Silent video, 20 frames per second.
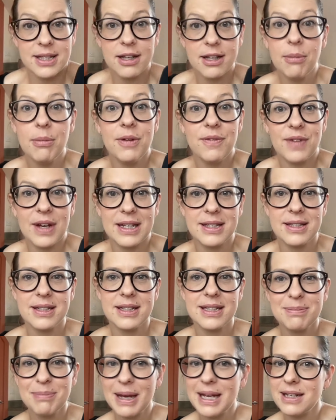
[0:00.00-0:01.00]
Some
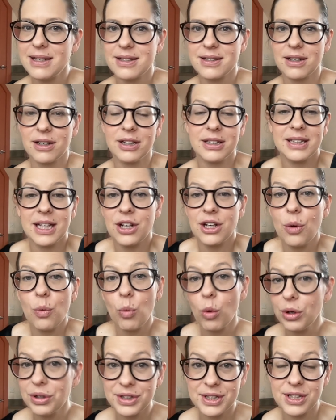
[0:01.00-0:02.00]
investors may decide they don't
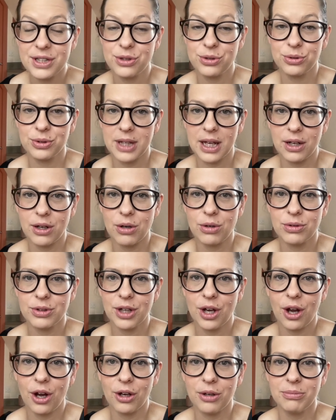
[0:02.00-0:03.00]
want to store their gold
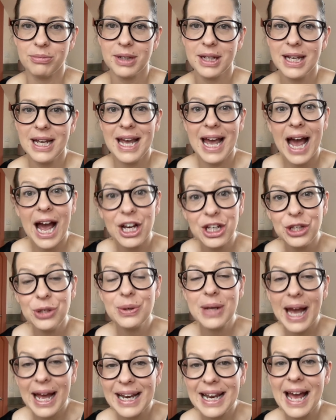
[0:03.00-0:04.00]
at home, and you
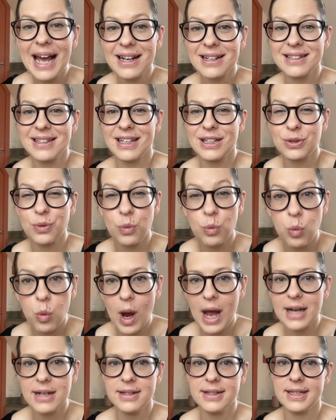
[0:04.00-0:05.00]
can access
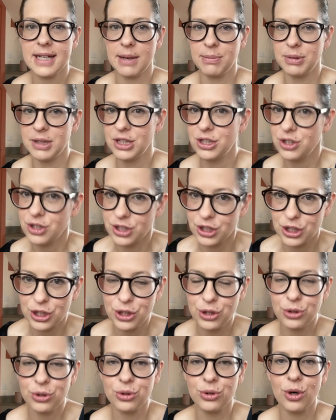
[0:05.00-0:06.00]
well-established,
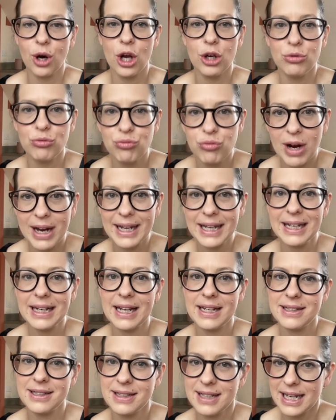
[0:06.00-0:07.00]
secure, and
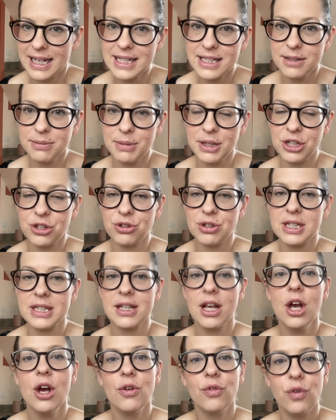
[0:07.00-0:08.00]
regulated
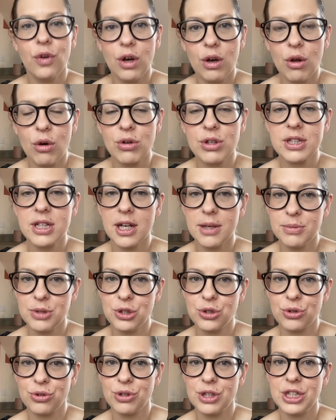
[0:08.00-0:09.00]
intermediaries for long-term
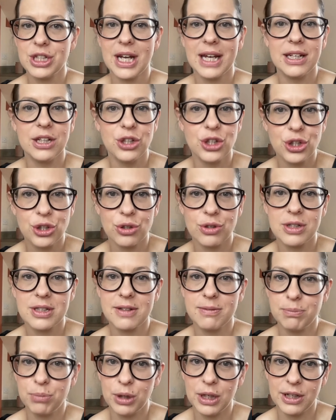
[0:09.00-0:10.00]
storage and
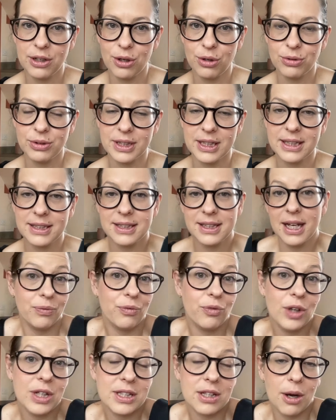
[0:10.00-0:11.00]
insurance of bullion holdings,
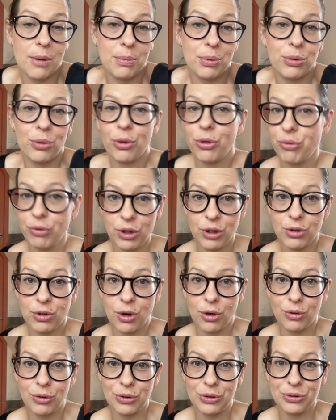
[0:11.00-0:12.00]
for example, through your
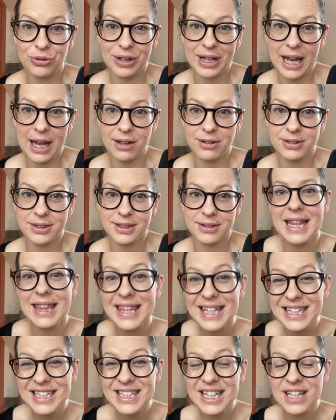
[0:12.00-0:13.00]
GoldCore account.
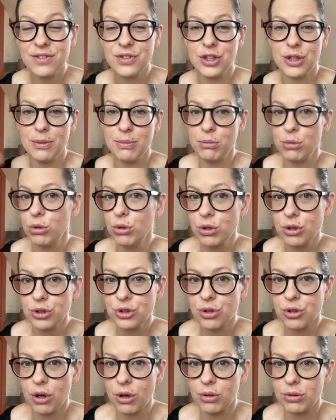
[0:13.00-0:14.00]
This gives you more
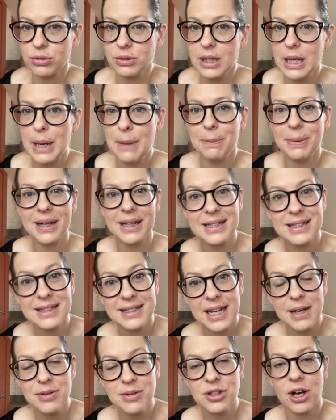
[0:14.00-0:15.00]
control, but at the
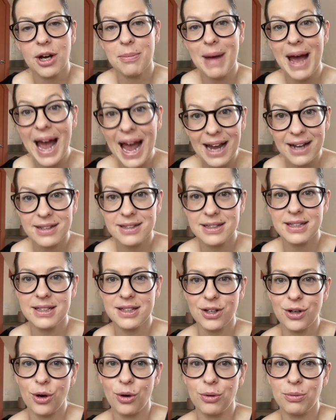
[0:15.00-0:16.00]
same time, access
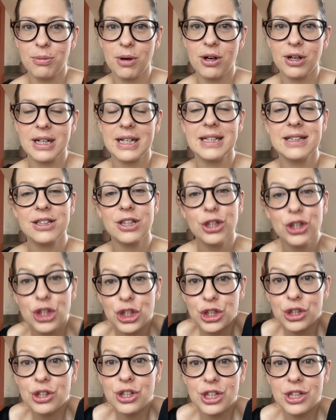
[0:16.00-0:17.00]
to gold markets
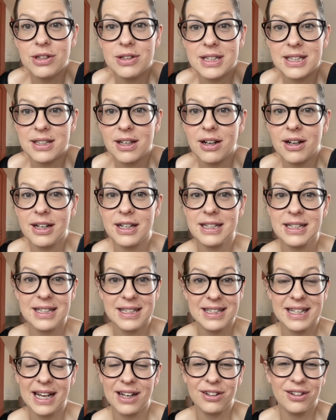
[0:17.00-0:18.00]
should you decide to
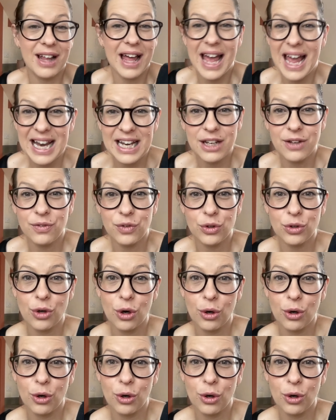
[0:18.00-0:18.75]
sell any of your